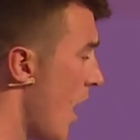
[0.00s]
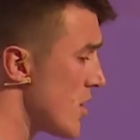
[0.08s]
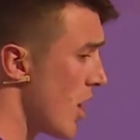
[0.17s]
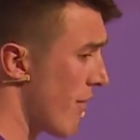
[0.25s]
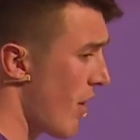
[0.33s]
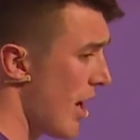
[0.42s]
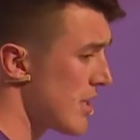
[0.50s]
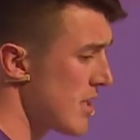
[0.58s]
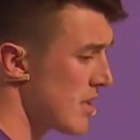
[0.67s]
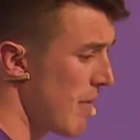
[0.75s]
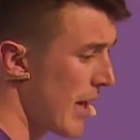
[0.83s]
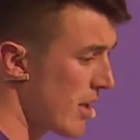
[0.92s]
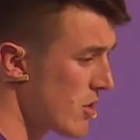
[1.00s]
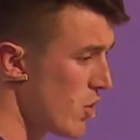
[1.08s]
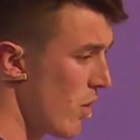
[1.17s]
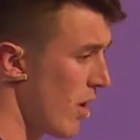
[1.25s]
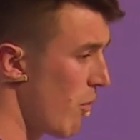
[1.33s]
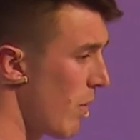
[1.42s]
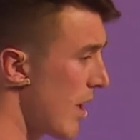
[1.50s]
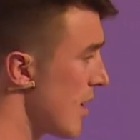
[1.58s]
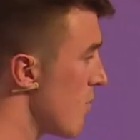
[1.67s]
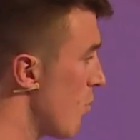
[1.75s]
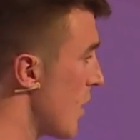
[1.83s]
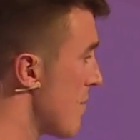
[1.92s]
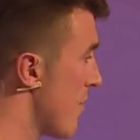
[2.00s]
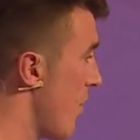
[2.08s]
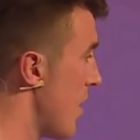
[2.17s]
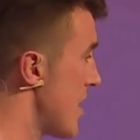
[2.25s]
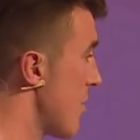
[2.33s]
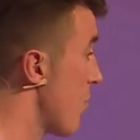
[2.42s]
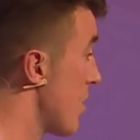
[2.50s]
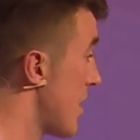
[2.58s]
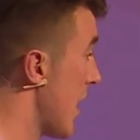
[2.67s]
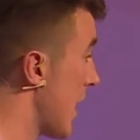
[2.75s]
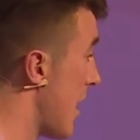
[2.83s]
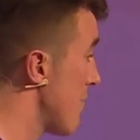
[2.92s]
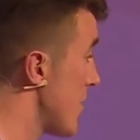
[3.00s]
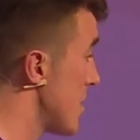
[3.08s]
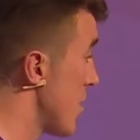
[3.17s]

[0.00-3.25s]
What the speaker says: So for us, it's making sure that we provide them with that comfort.